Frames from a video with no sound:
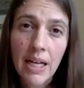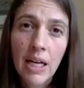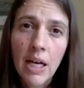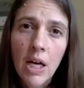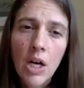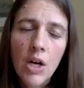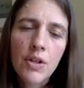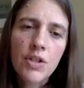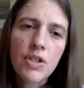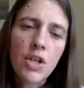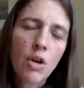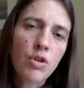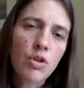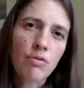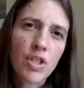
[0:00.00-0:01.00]
the social
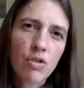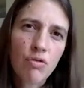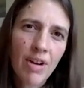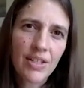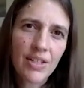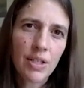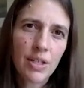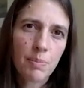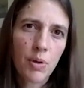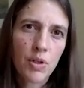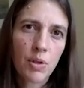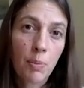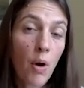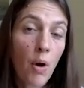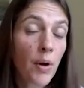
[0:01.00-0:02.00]
restrictions put
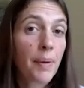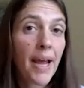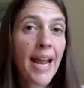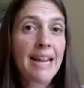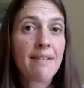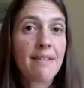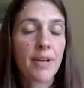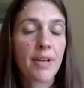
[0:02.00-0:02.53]
upon behaviour,